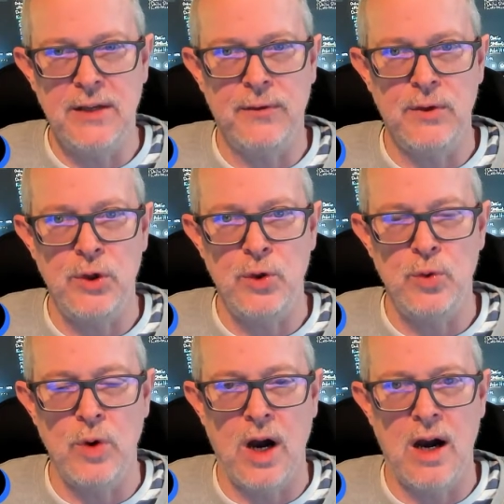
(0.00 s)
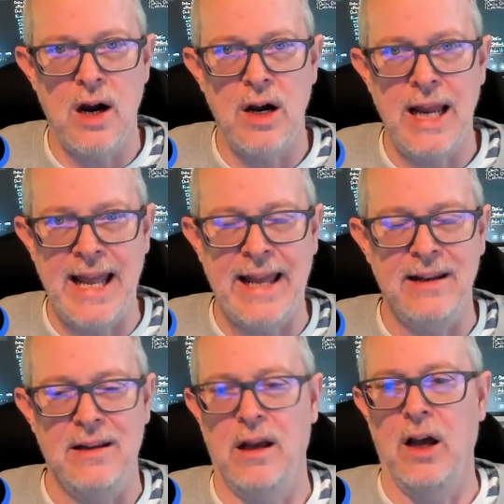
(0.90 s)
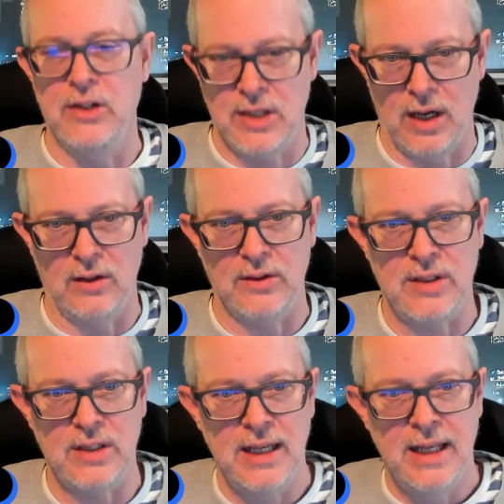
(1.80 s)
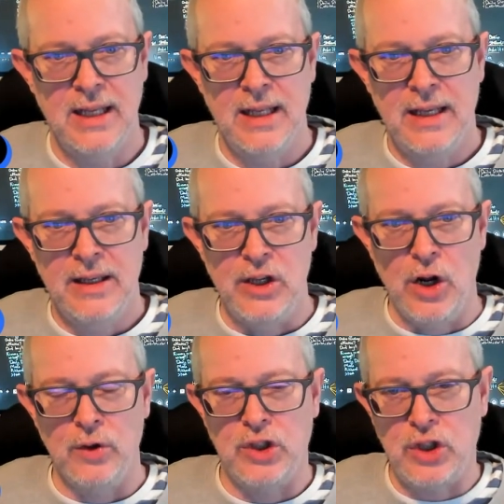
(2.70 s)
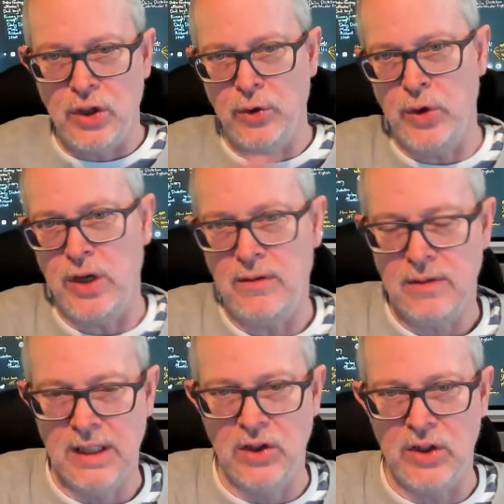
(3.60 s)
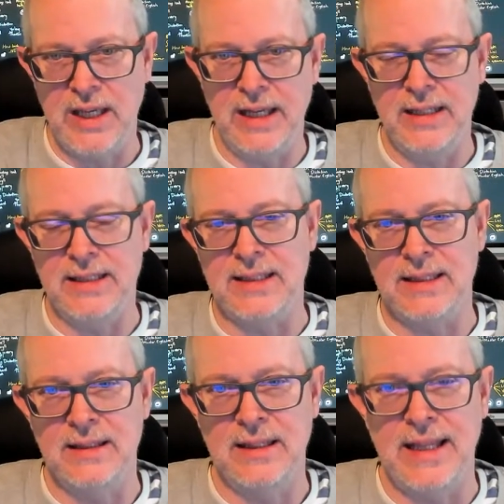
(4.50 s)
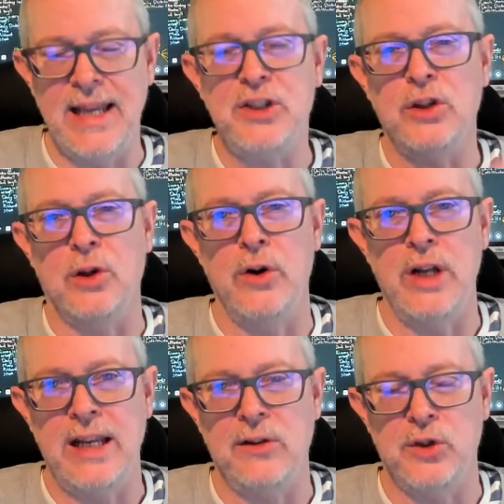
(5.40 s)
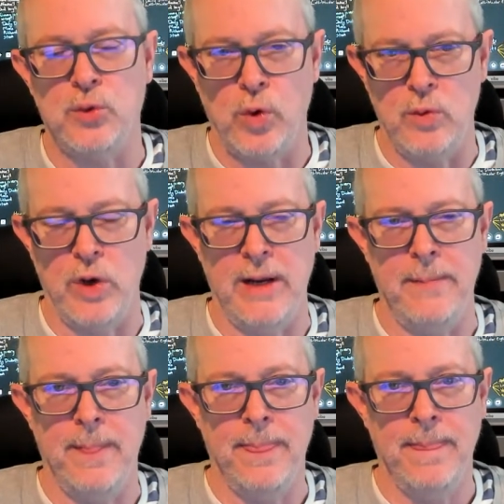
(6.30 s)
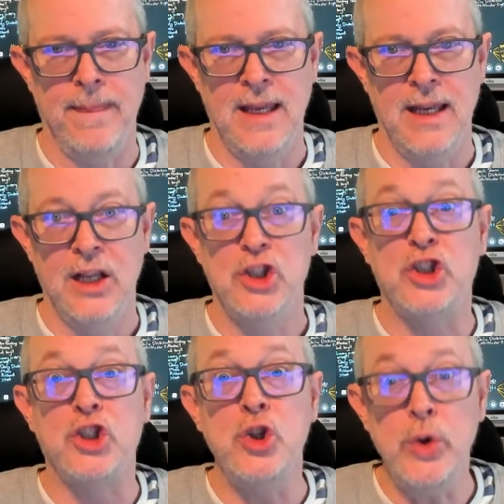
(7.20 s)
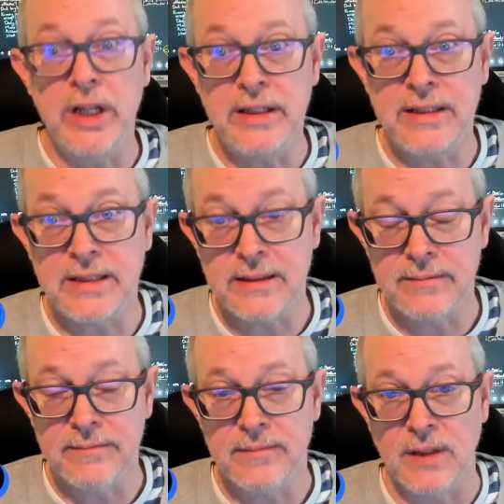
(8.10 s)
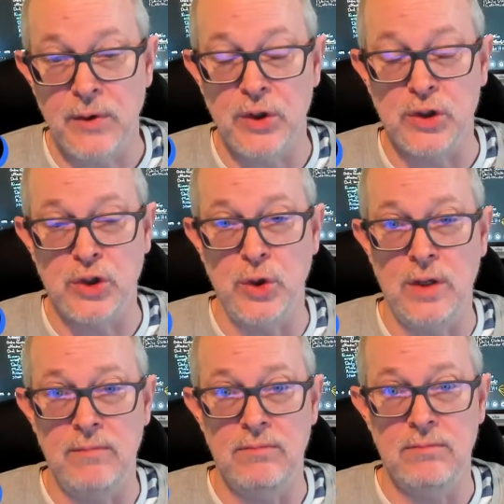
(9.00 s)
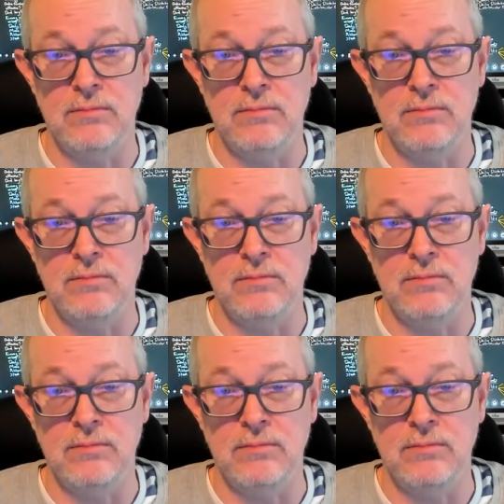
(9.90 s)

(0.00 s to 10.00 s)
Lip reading: if you are an adult. You know, children, little kids, they should learn English one way. Students, if you're a student,